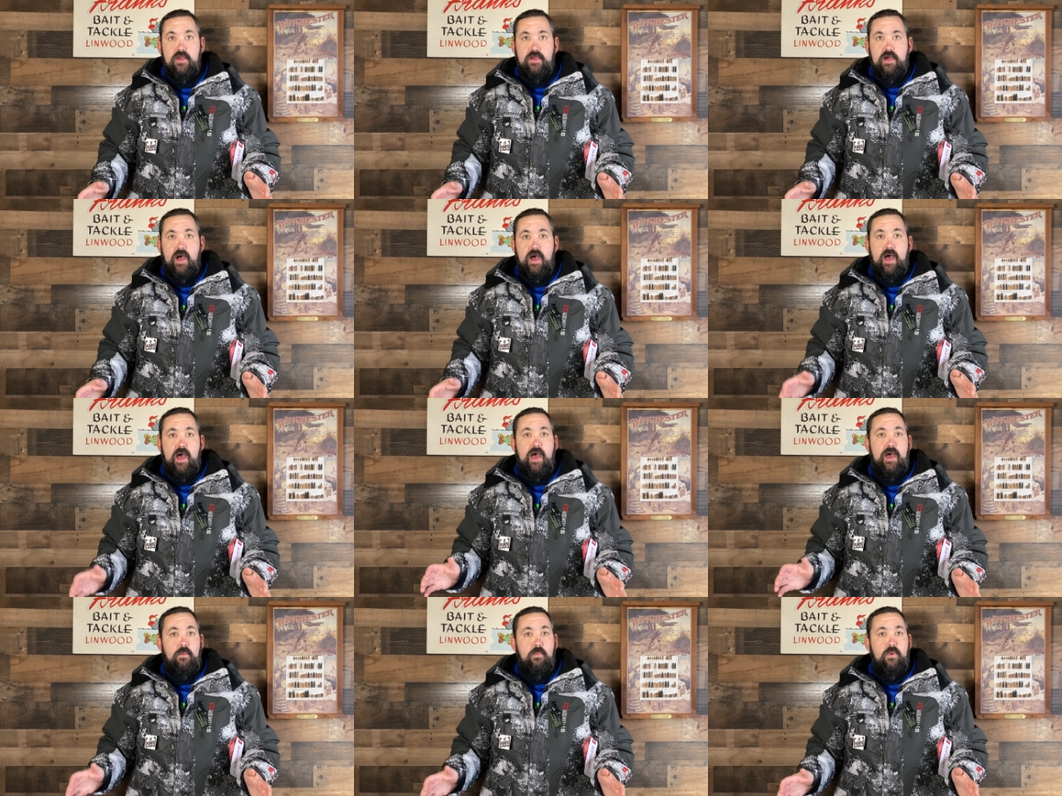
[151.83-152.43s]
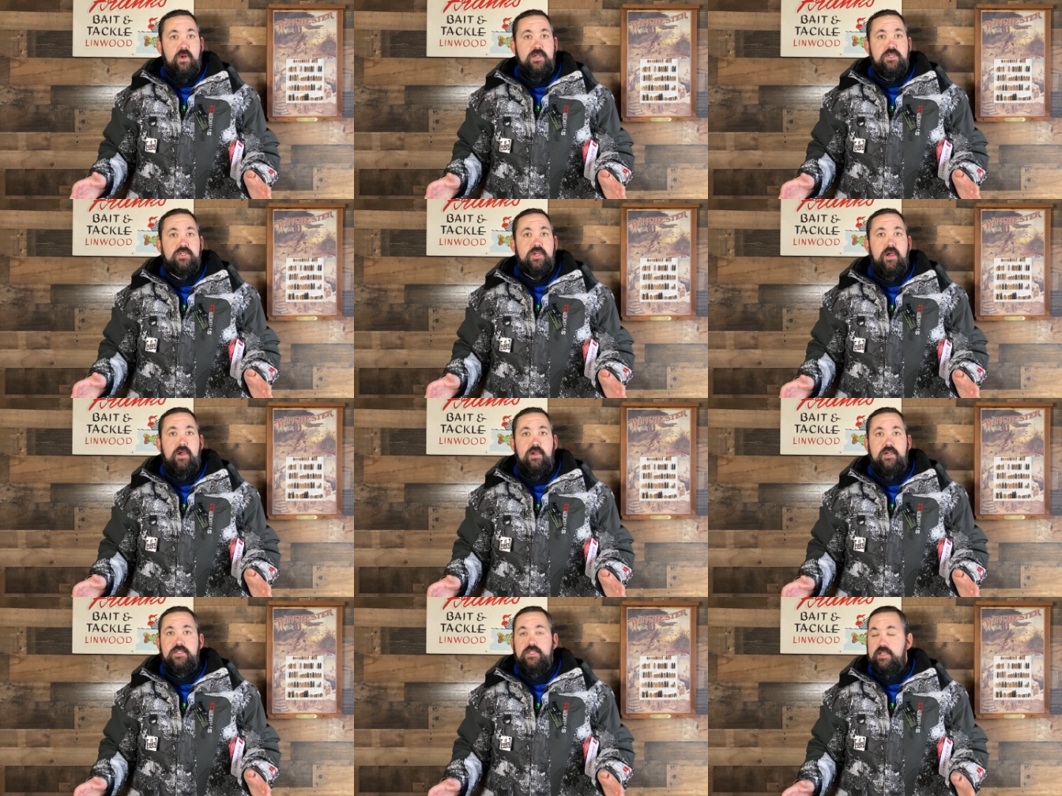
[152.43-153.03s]
Uh, on one
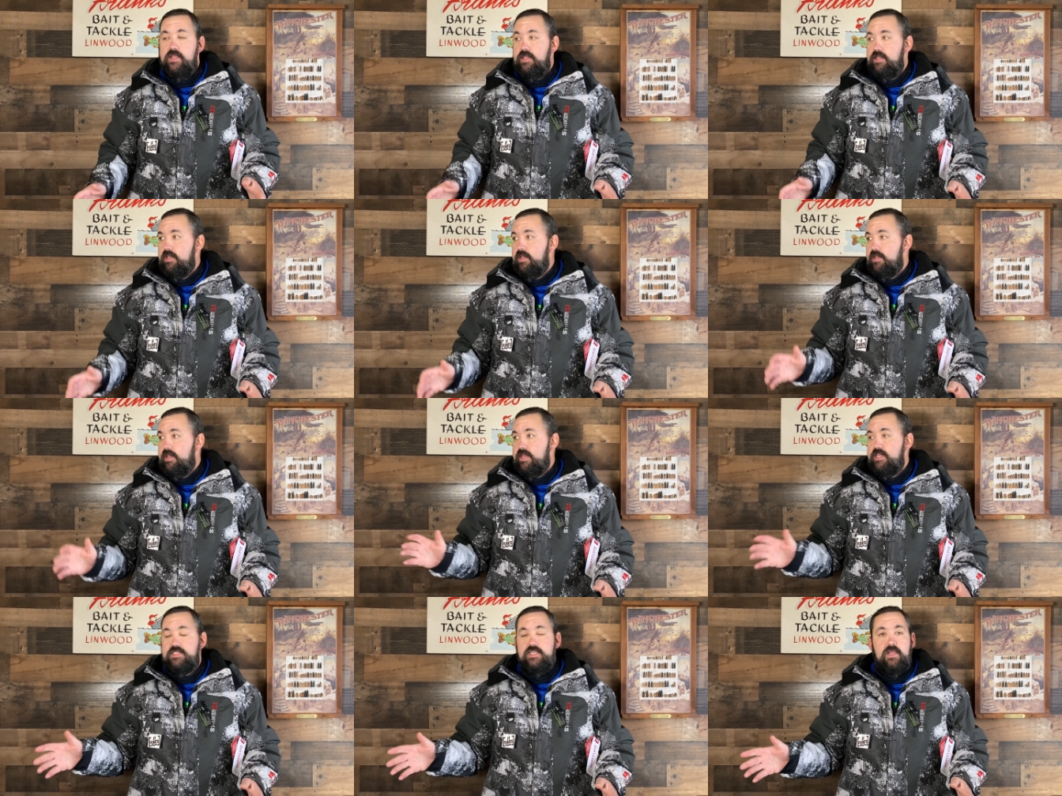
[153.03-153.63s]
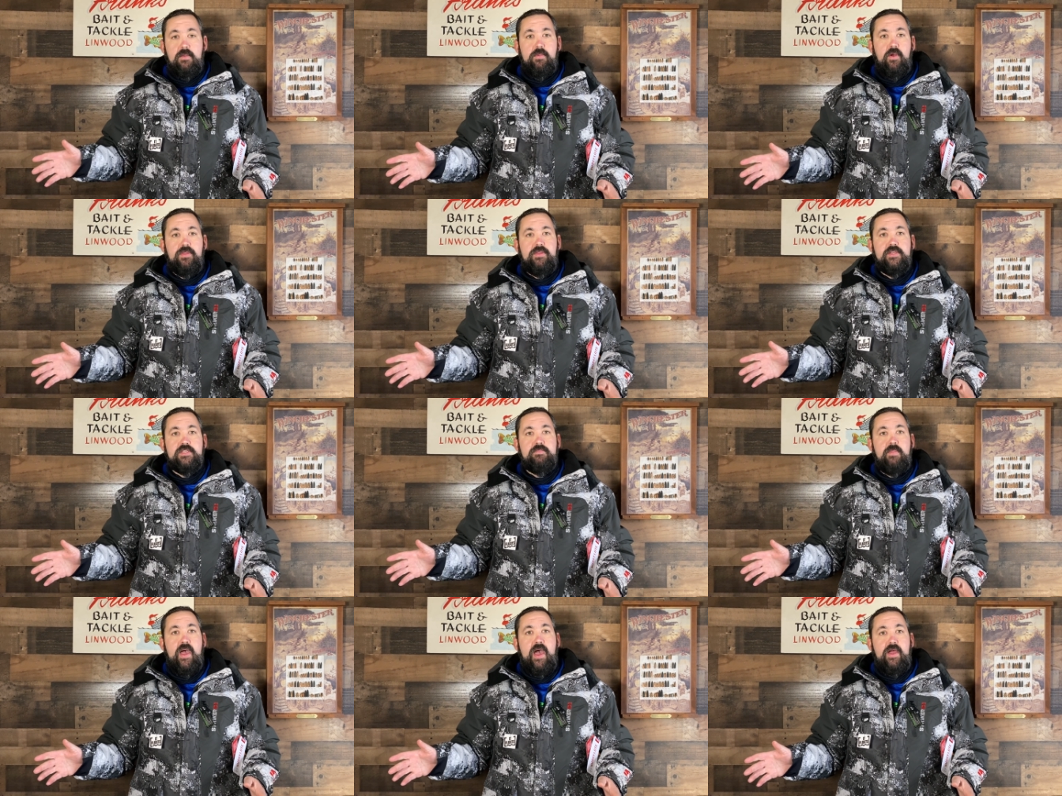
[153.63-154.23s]
charge. And the nice thing about
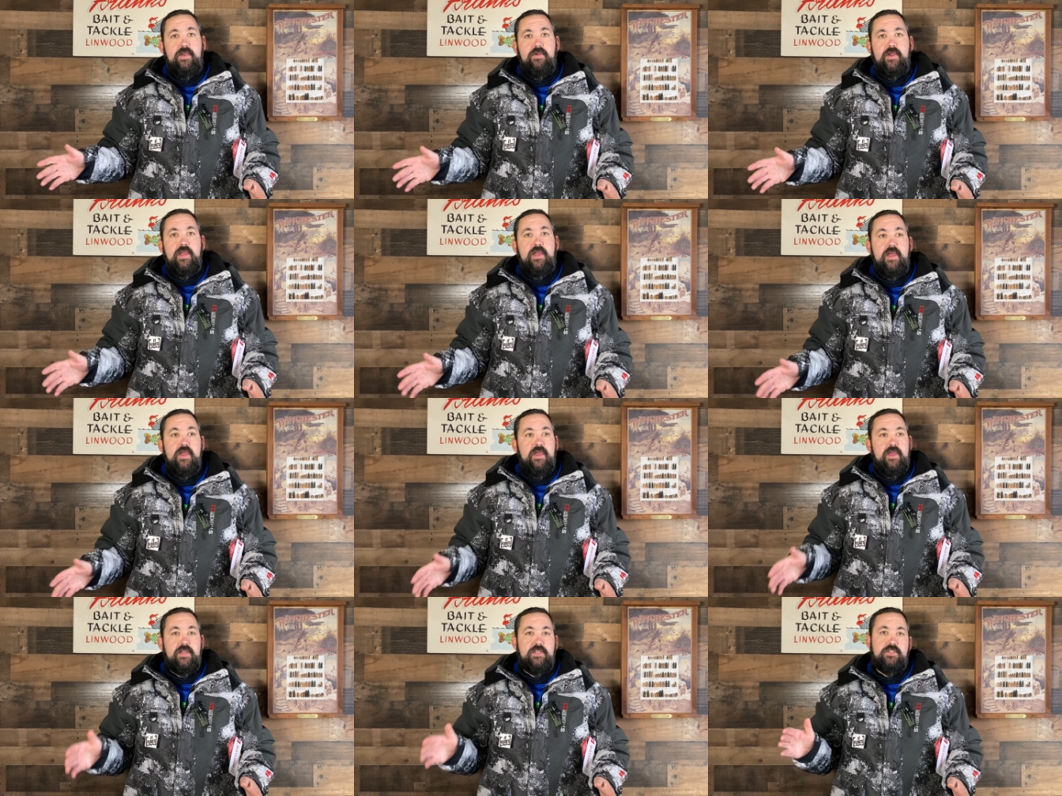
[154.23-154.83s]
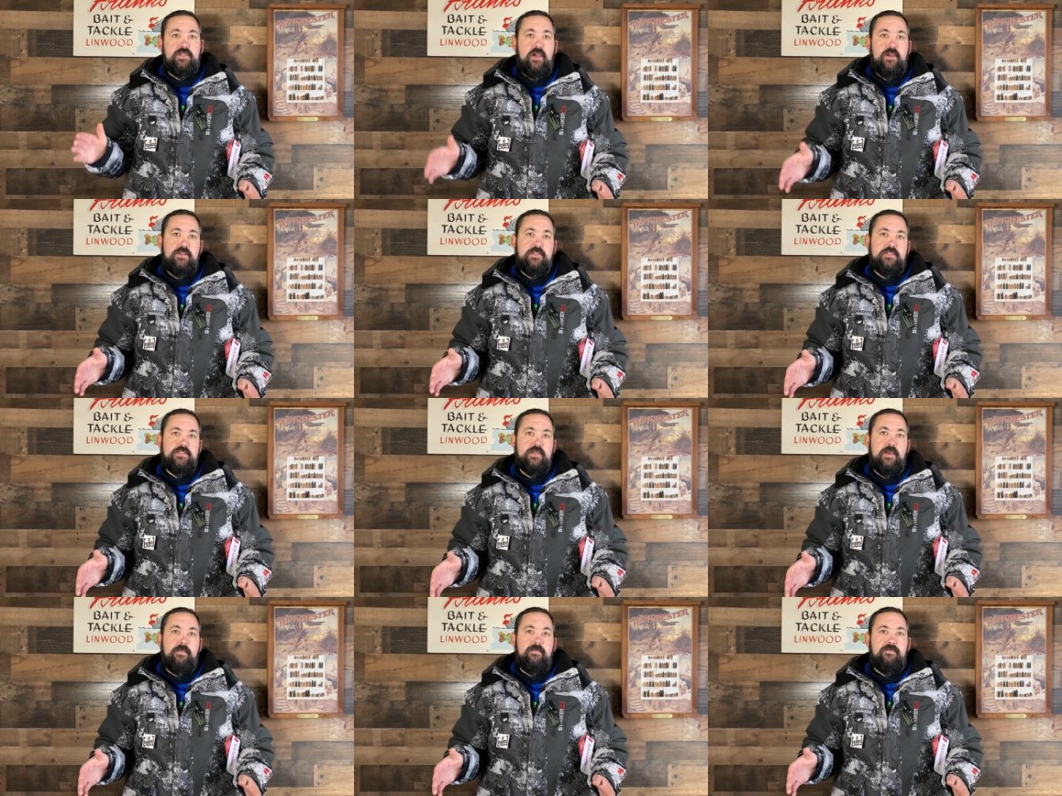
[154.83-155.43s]
this battery, it
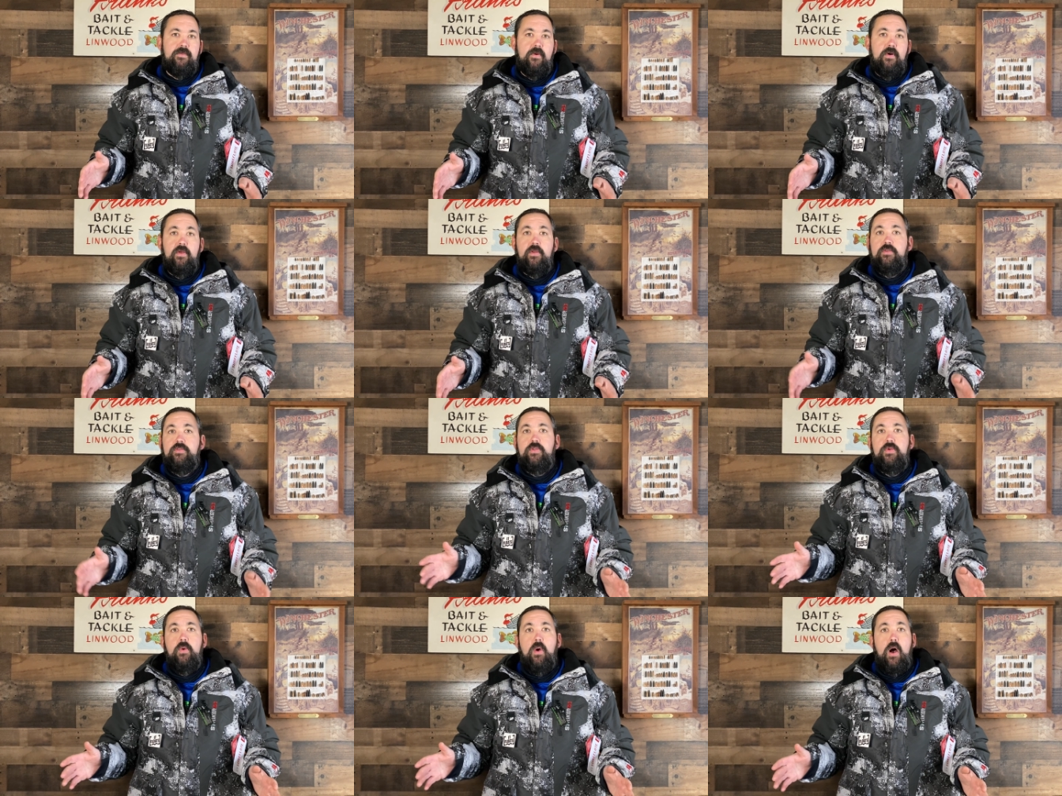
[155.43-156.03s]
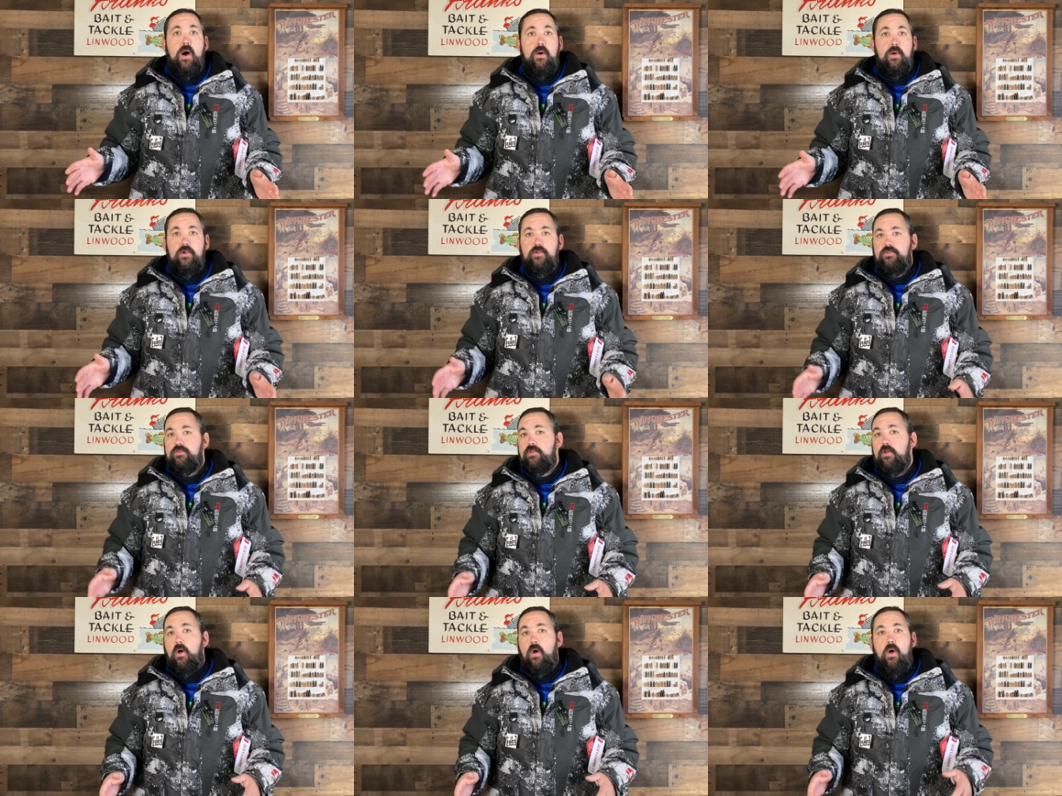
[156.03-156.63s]
charges up full in two hours.
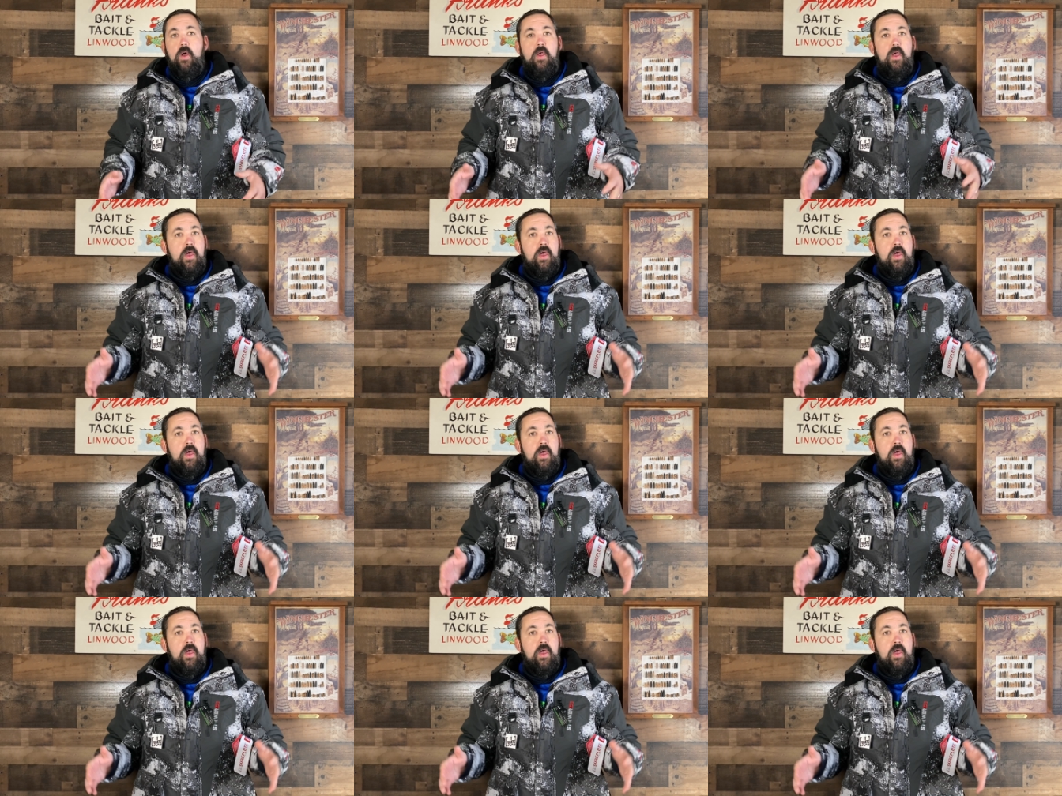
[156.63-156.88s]
So